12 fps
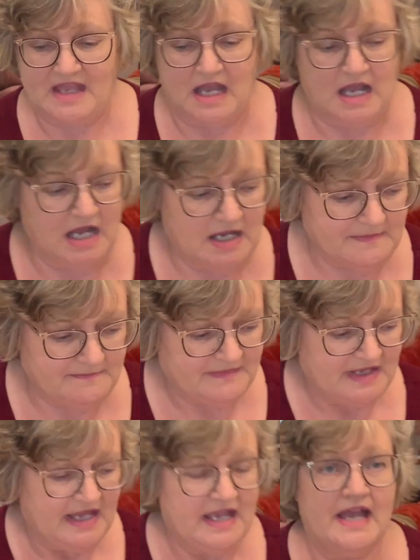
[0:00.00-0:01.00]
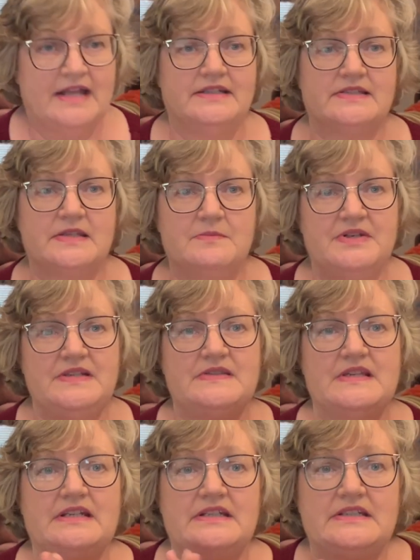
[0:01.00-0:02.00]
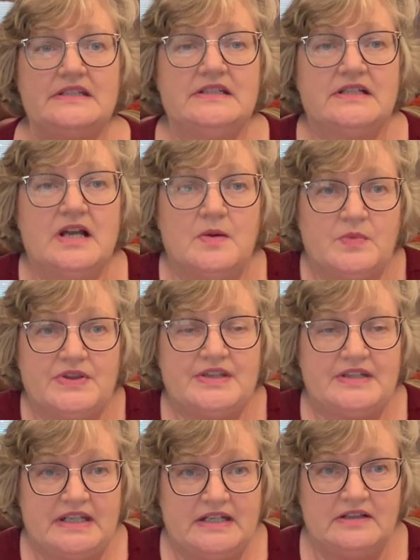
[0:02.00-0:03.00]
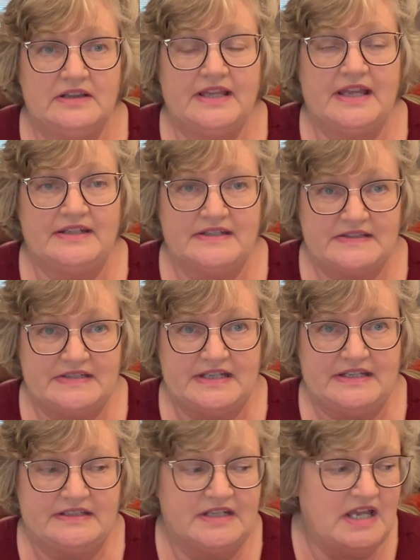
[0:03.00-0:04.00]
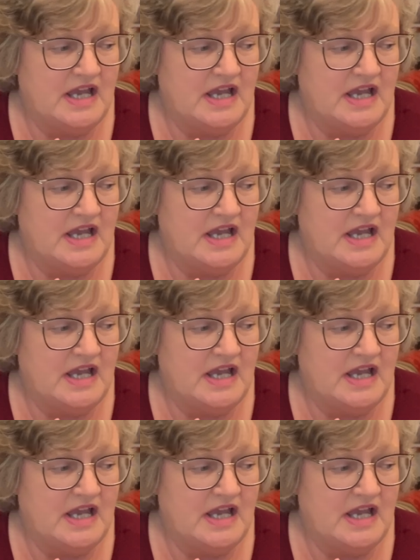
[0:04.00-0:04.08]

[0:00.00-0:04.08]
And somebody said it didn't come with a needle, and it did.